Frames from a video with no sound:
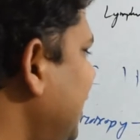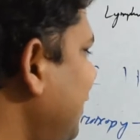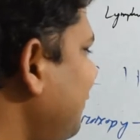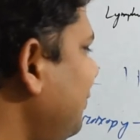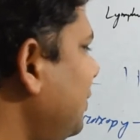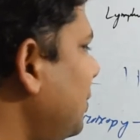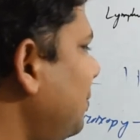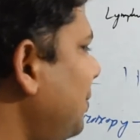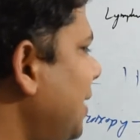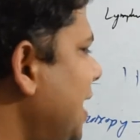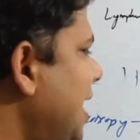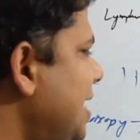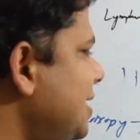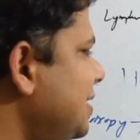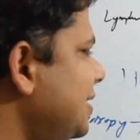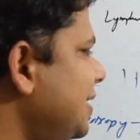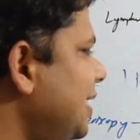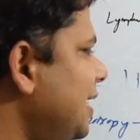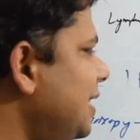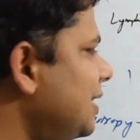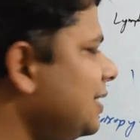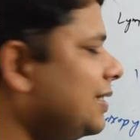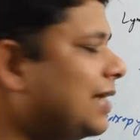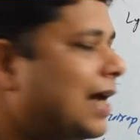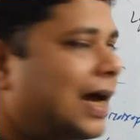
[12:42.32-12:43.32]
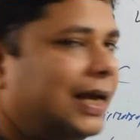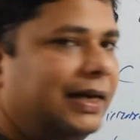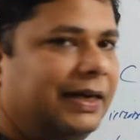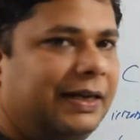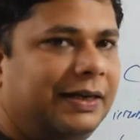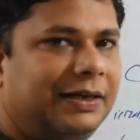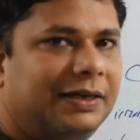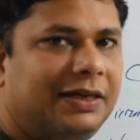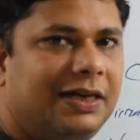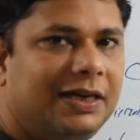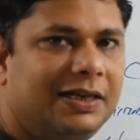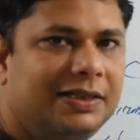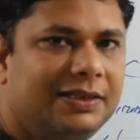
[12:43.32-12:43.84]
if the blast cells are
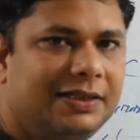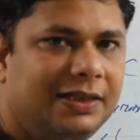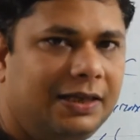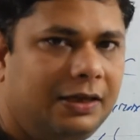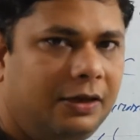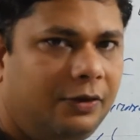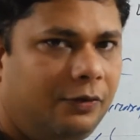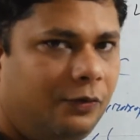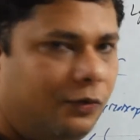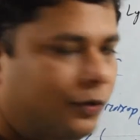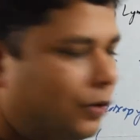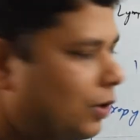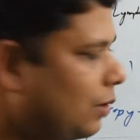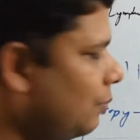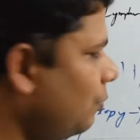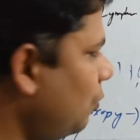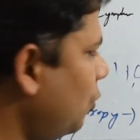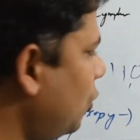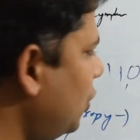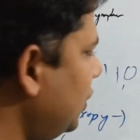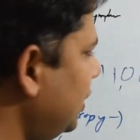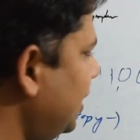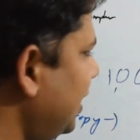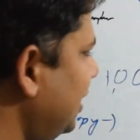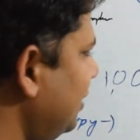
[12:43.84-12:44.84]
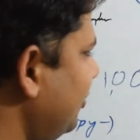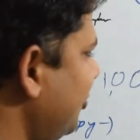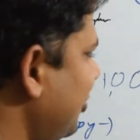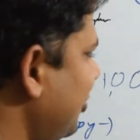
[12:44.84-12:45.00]
increasing more than